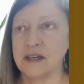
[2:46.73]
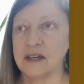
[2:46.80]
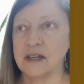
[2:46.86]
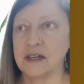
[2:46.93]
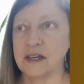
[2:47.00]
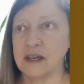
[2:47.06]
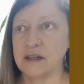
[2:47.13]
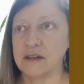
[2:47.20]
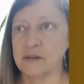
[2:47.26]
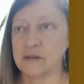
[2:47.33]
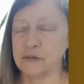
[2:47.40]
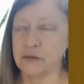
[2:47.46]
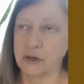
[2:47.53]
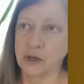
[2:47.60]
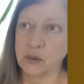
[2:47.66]
kind of
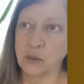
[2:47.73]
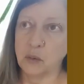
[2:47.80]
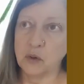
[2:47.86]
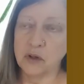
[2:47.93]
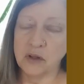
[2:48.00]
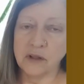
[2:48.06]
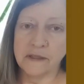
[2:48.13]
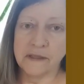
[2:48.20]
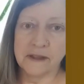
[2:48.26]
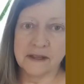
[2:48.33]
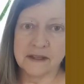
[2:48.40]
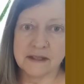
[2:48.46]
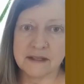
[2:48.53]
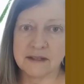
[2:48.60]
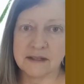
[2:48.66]
wool
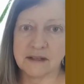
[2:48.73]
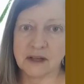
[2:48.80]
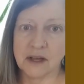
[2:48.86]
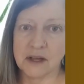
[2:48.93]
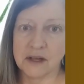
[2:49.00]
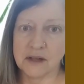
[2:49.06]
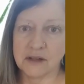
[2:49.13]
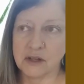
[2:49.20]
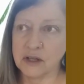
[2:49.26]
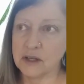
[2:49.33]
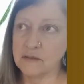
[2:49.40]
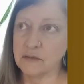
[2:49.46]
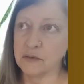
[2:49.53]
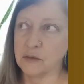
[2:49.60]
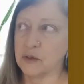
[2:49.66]
that's good
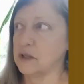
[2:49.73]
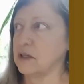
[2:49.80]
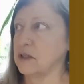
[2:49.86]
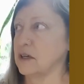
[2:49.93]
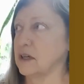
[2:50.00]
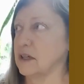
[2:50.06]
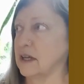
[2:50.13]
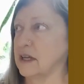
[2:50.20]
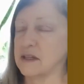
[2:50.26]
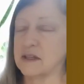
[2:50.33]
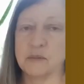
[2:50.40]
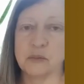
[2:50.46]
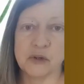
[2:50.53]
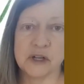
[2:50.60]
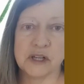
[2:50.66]
for a lot of
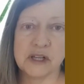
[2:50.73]
sporty